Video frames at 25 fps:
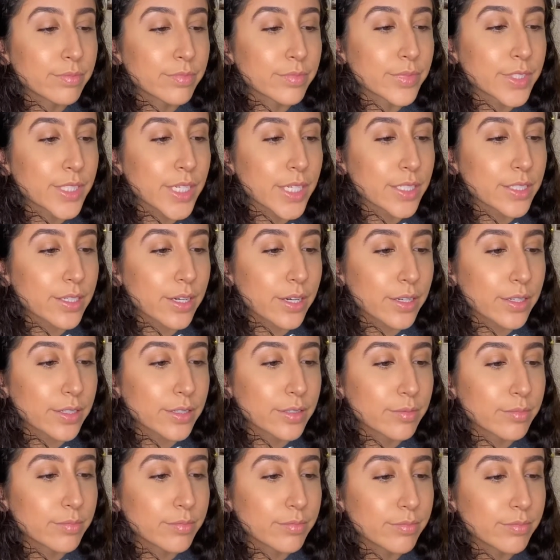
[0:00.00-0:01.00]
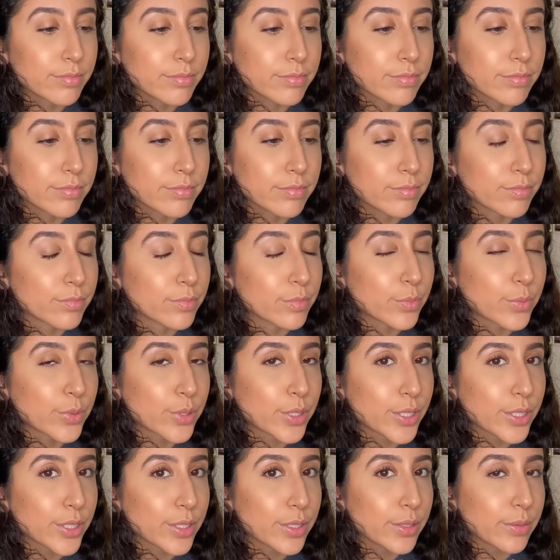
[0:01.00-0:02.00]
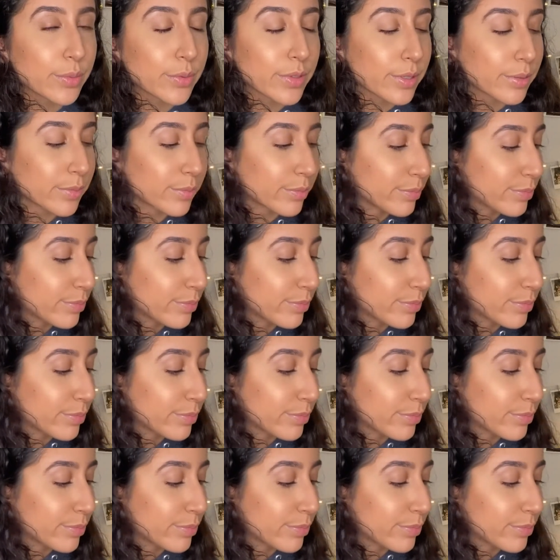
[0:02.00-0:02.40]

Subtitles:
TikTok, what are you doing?